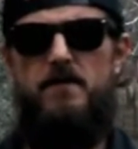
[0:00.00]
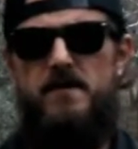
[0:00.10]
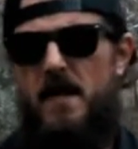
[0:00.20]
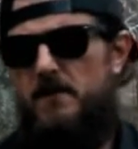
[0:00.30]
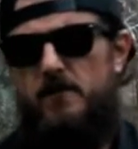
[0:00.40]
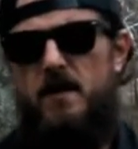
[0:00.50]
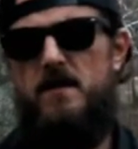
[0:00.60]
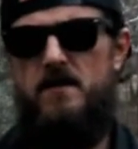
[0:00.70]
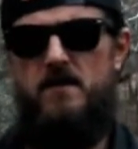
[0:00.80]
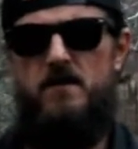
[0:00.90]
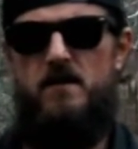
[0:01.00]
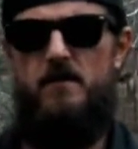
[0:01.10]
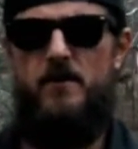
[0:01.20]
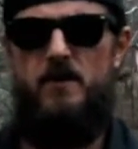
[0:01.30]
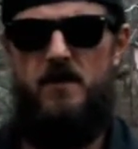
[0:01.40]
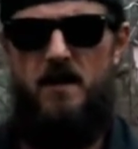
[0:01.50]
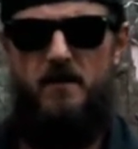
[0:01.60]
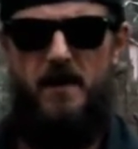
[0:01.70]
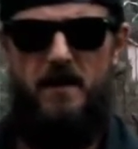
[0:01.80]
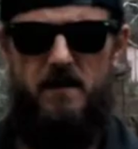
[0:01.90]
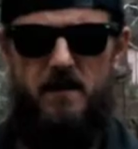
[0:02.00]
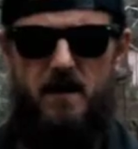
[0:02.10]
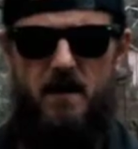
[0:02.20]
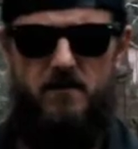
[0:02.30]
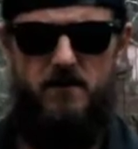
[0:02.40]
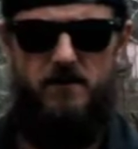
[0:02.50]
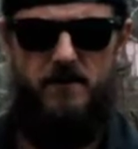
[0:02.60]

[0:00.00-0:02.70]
Say, for instance, you're in the middle of trying to make a how-to